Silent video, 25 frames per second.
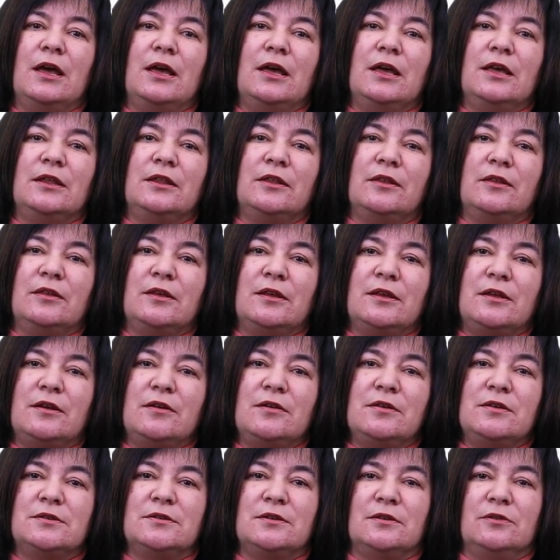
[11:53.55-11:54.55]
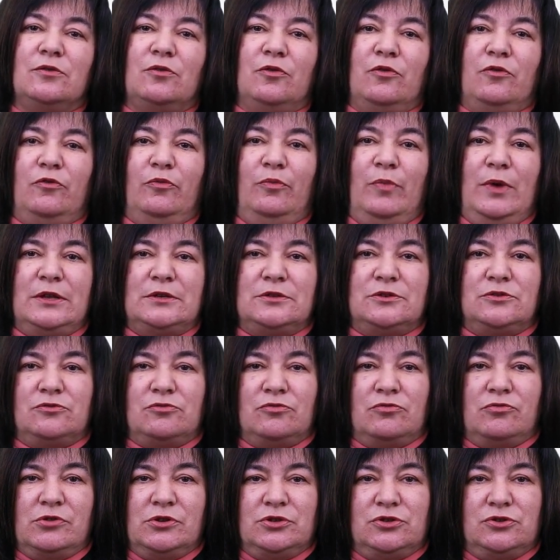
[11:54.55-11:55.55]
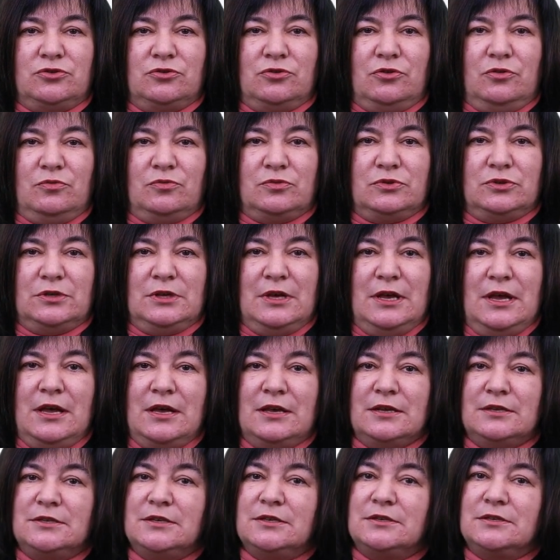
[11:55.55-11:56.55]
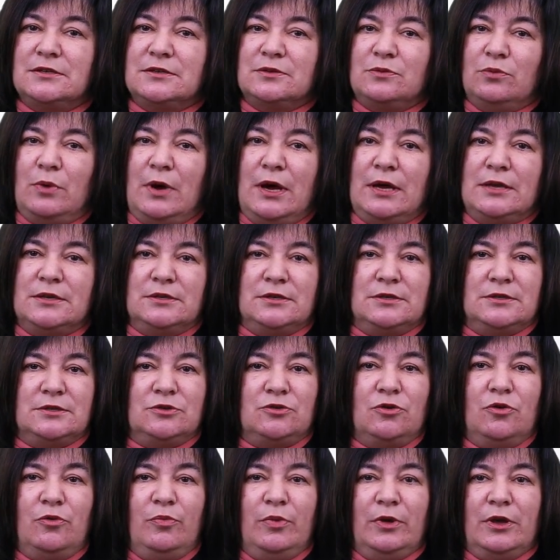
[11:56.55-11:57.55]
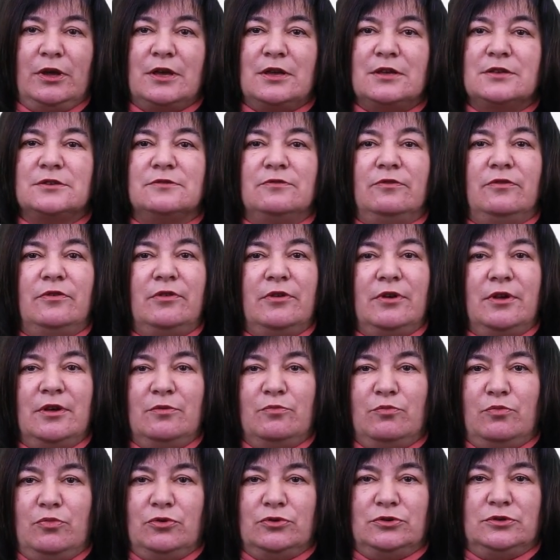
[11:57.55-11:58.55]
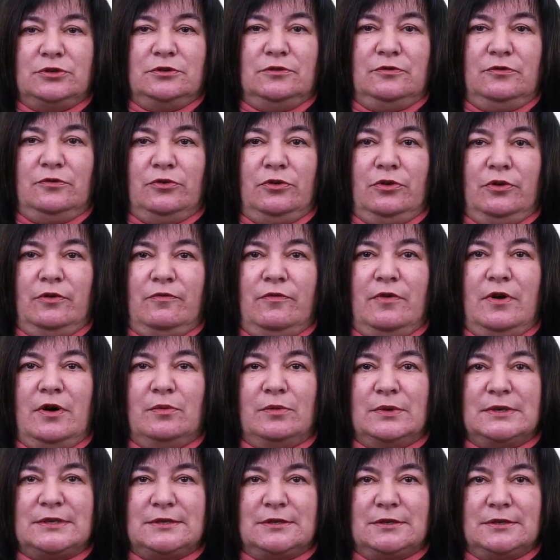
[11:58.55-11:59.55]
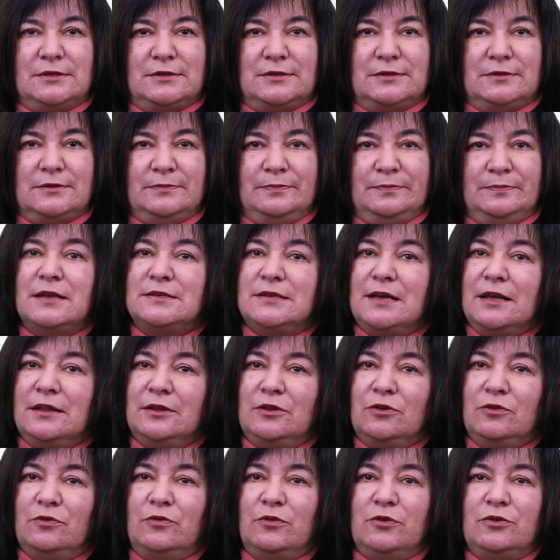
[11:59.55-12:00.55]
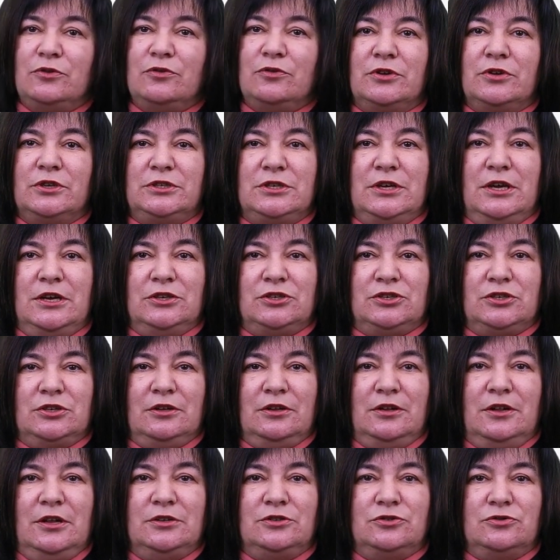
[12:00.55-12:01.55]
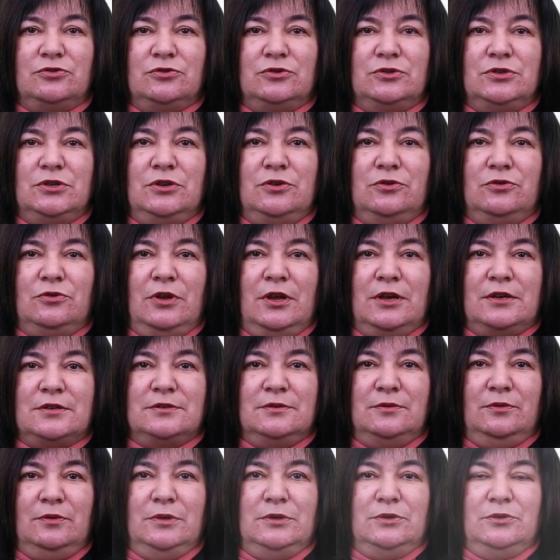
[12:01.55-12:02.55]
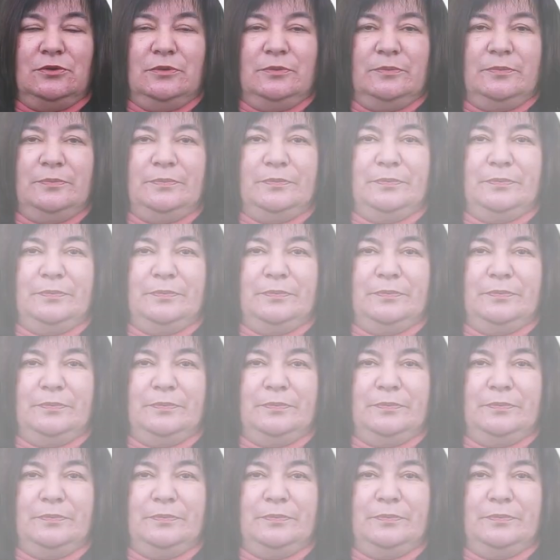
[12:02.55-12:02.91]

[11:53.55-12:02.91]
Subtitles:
in the reason of bad storage terms. That is why this topic is very important for the pharmacist. Thank you for attention. Glad to see you next video.